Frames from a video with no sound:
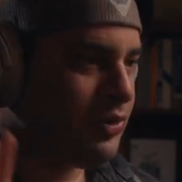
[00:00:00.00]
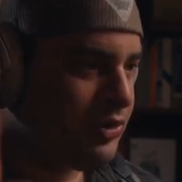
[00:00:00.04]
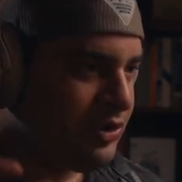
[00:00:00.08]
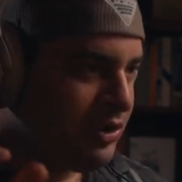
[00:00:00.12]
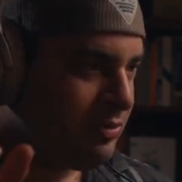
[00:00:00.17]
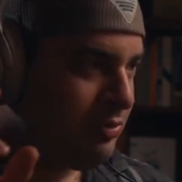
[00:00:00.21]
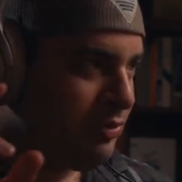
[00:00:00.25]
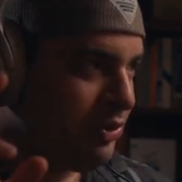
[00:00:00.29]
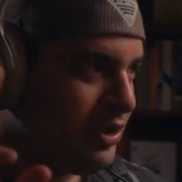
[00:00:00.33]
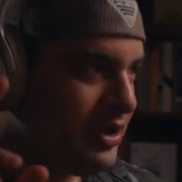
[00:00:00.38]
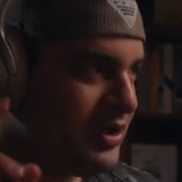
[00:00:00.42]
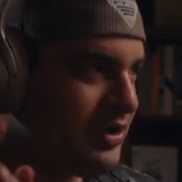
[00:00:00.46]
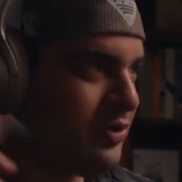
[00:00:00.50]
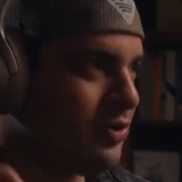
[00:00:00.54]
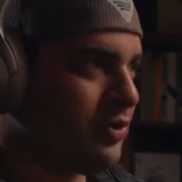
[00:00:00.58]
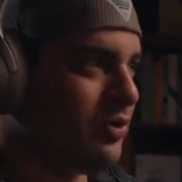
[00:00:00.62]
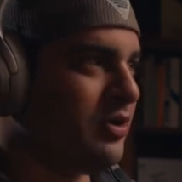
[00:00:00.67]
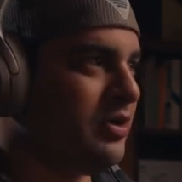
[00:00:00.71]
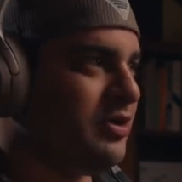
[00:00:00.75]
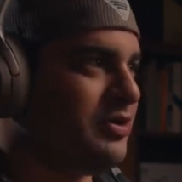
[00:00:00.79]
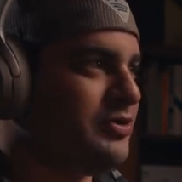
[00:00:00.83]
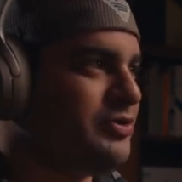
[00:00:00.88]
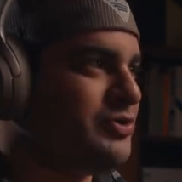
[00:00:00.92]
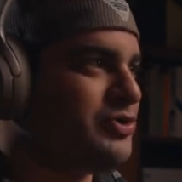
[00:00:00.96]
Marine
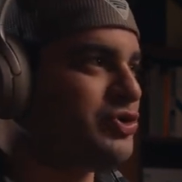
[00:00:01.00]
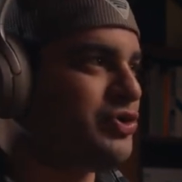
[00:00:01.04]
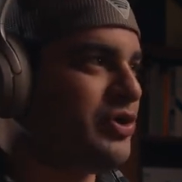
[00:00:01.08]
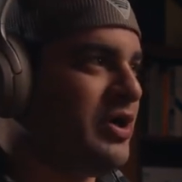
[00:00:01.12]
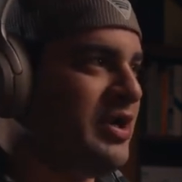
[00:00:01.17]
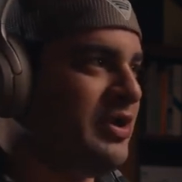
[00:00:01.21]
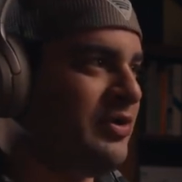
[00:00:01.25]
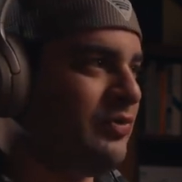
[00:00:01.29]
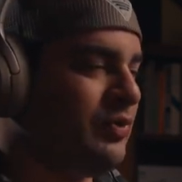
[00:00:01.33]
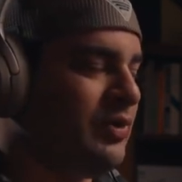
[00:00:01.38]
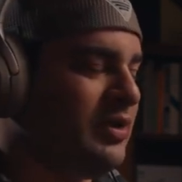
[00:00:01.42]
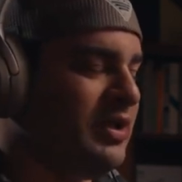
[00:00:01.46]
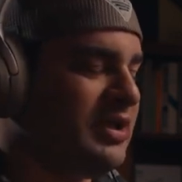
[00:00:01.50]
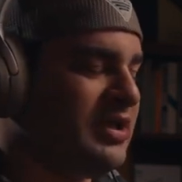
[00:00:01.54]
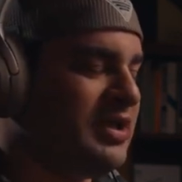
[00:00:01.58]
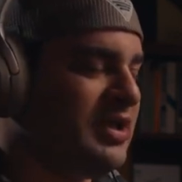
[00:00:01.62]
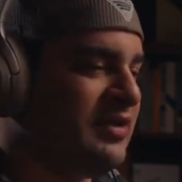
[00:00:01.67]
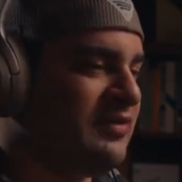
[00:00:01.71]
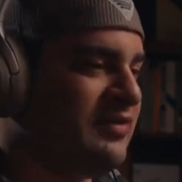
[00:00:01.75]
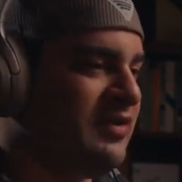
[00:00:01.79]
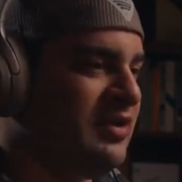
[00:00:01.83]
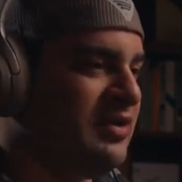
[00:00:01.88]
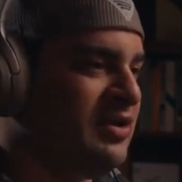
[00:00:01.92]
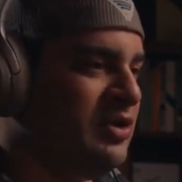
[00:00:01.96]
Corps training really
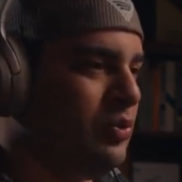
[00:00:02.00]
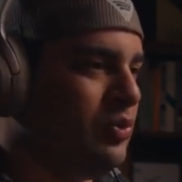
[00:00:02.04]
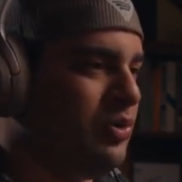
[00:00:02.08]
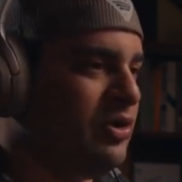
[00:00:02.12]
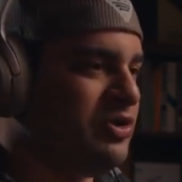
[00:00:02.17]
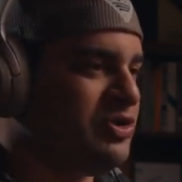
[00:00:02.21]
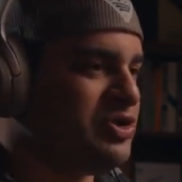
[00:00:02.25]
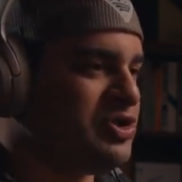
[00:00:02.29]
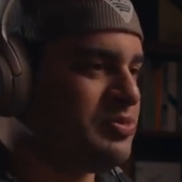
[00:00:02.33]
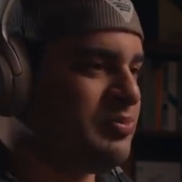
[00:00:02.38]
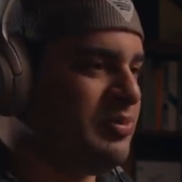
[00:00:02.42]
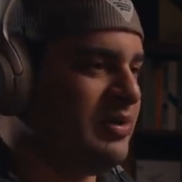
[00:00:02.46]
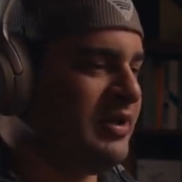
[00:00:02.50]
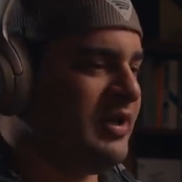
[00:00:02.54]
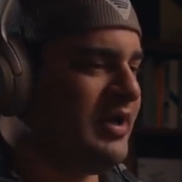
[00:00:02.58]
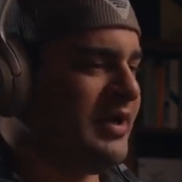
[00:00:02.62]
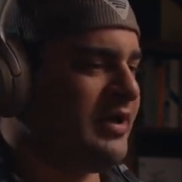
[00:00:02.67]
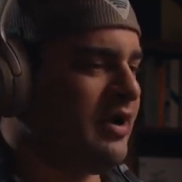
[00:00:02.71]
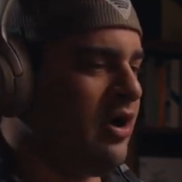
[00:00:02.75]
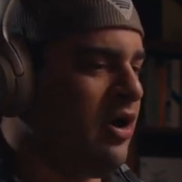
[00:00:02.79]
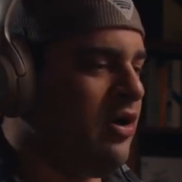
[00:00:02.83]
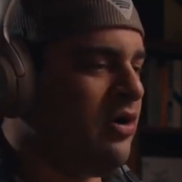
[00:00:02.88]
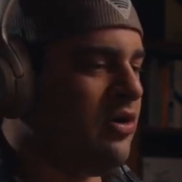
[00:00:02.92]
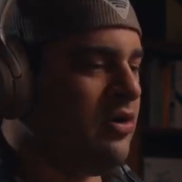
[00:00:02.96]
kicked in, you wouldn't just be
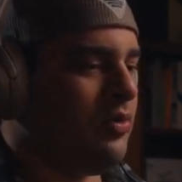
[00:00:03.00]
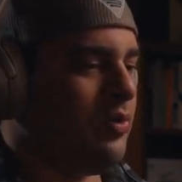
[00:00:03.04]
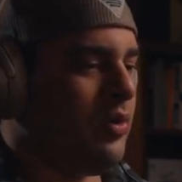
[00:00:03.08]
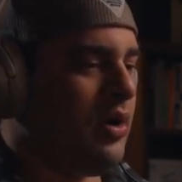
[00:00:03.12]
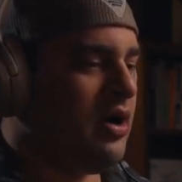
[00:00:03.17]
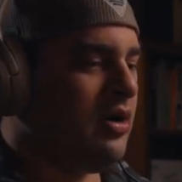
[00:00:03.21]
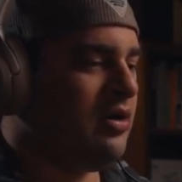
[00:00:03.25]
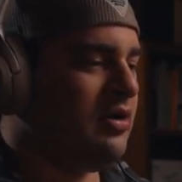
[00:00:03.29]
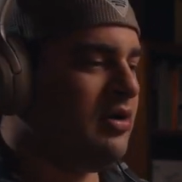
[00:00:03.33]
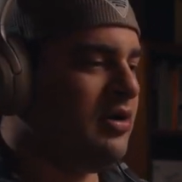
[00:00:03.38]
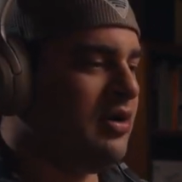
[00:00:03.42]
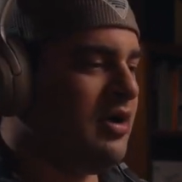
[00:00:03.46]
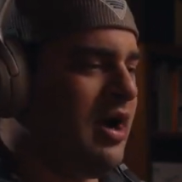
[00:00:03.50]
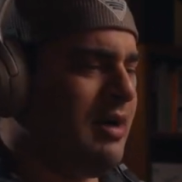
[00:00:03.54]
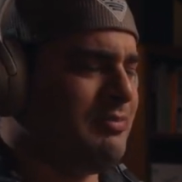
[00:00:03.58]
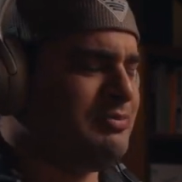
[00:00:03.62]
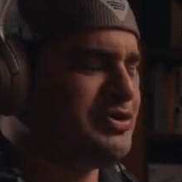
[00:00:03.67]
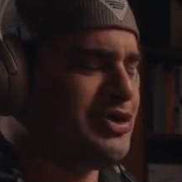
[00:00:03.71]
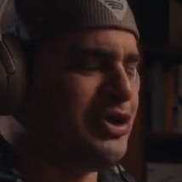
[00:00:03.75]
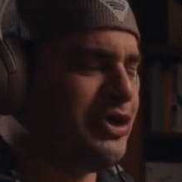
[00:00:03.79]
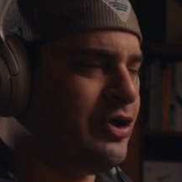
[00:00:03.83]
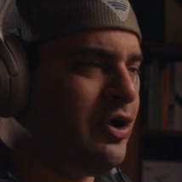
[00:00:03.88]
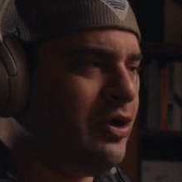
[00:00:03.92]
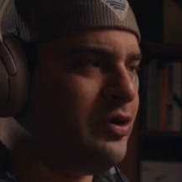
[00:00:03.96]
like, oh, well, I'm
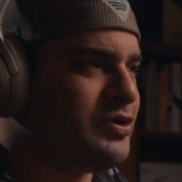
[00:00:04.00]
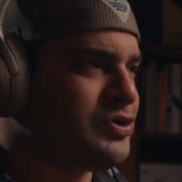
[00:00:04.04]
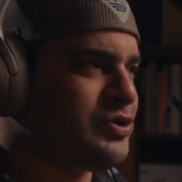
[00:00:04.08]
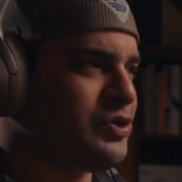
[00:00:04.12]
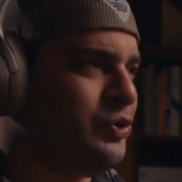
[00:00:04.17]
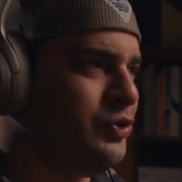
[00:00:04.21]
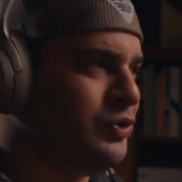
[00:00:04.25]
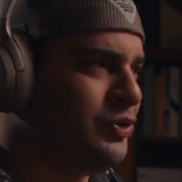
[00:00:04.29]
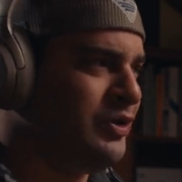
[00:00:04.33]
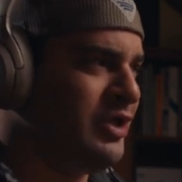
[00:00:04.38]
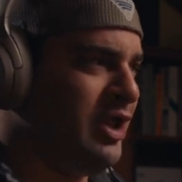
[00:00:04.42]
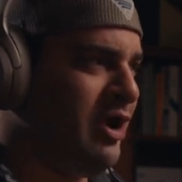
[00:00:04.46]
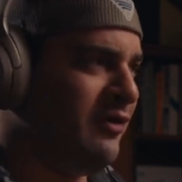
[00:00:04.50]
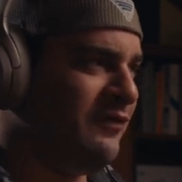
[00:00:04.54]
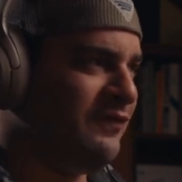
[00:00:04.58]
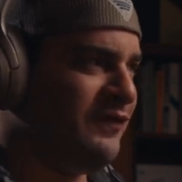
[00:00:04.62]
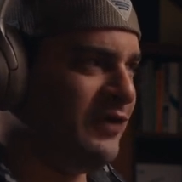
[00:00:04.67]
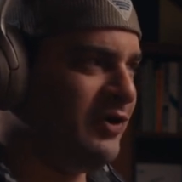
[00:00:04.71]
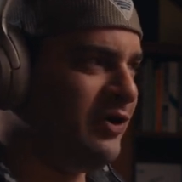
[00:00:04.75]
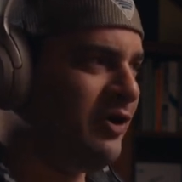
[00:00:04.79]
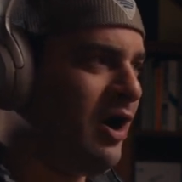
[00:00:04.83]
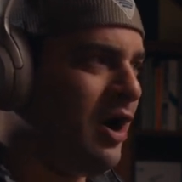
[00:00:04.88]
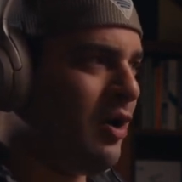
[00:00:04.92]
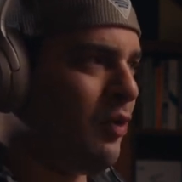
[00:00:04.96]
just going to go to school and then I'll
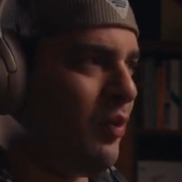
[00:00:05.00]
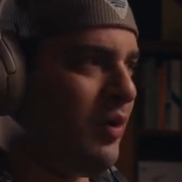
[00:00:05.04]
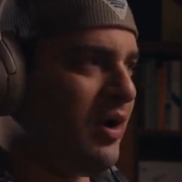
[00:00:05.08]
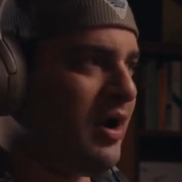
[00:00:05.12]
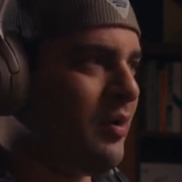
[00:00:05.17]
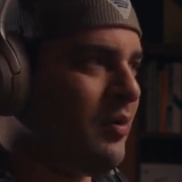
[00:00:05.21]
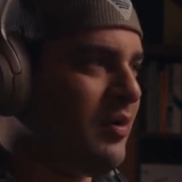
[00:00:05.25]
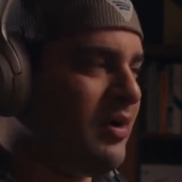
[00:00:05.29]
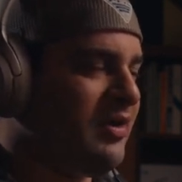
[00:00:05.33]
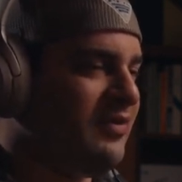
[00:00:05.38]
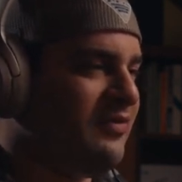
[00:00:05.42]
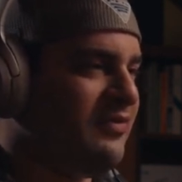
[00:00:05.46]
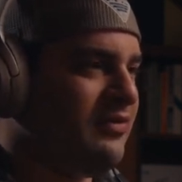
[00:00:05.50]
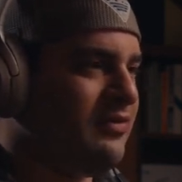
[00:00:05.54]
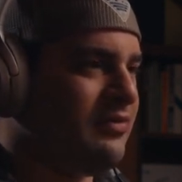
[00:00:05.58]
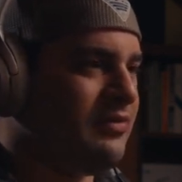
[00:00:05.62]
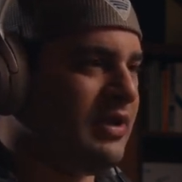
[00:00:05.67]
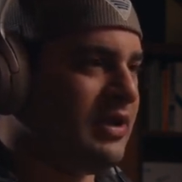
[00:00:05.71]
figure out what I want to do.